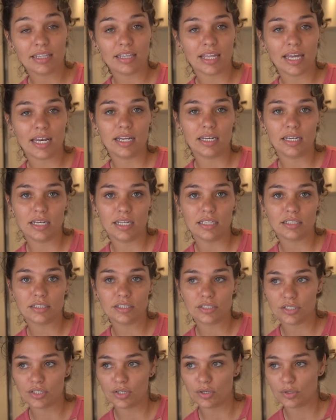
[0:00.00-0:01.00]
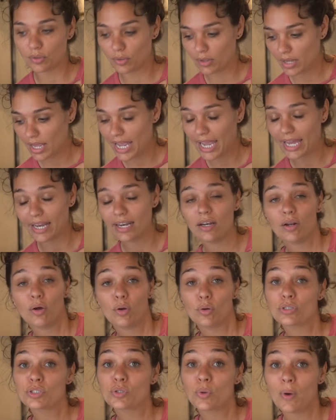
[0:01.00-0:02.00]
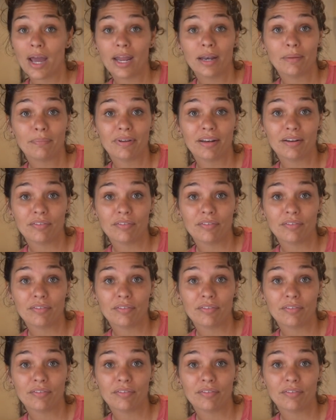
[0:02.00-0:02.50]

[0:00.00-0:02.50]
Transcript: that it needs to, and it holds quite a bit of